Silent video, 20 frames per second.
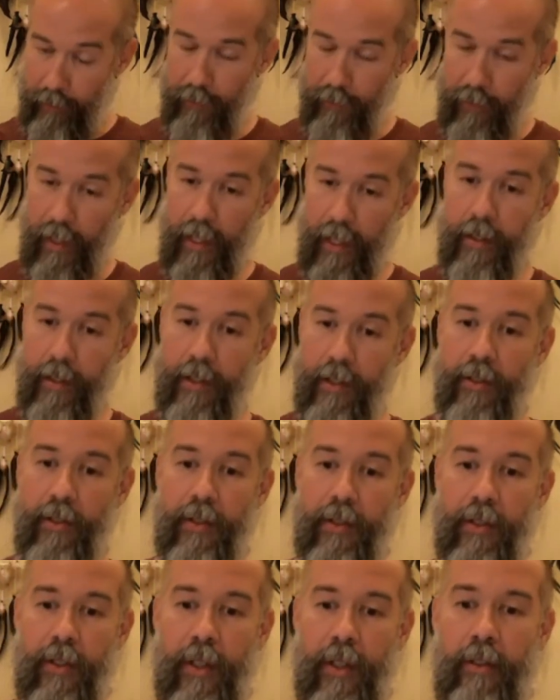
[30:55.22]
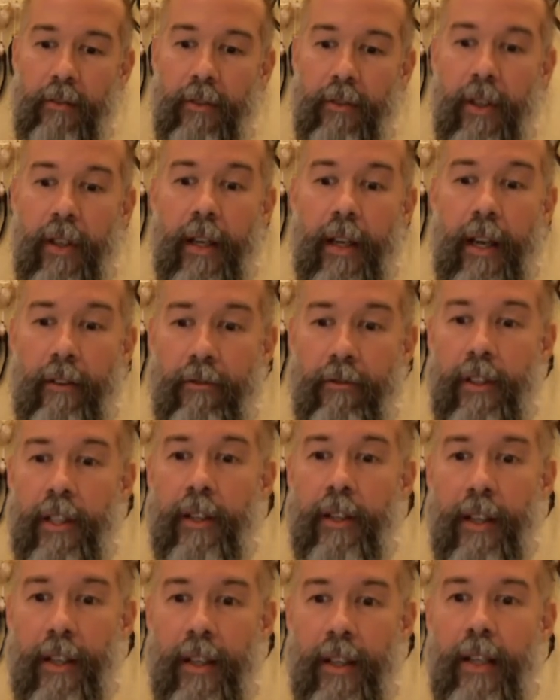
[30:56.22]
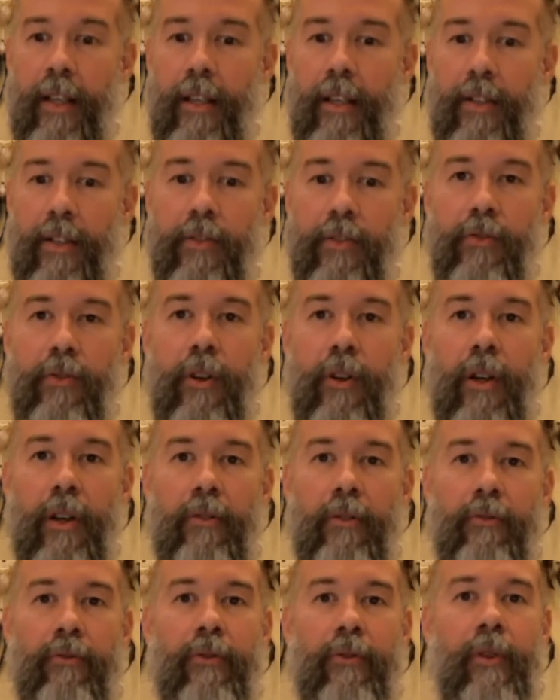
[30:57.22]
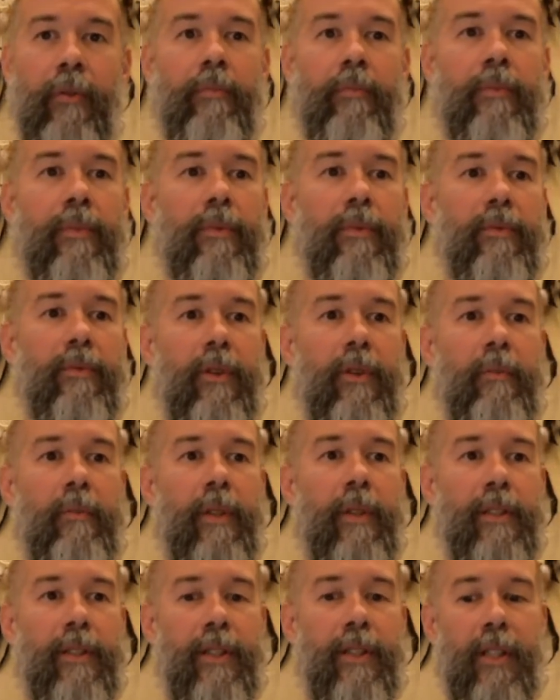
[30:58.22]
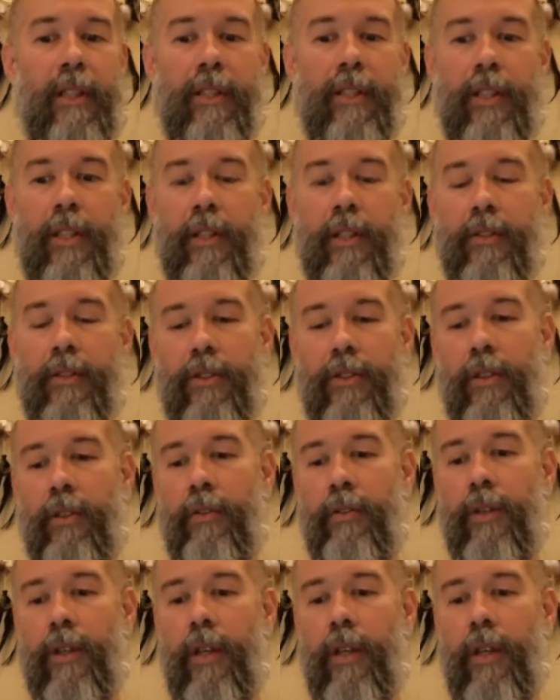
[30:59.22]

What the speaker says: this is very heavily drawn from his teaching. So